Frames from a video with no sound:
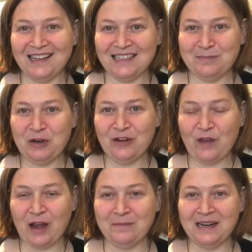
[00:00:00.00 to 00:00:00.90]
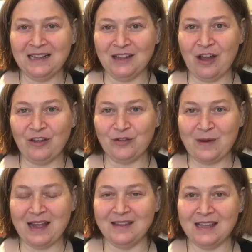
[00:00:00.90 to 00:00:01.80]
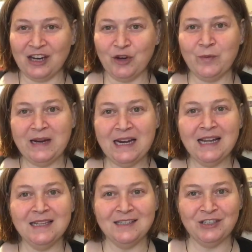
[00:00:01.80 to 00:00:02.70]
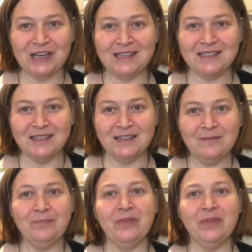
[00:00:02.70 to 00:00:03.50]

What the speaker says: Spirit of Autumn Knit Along thread that Karina had suggested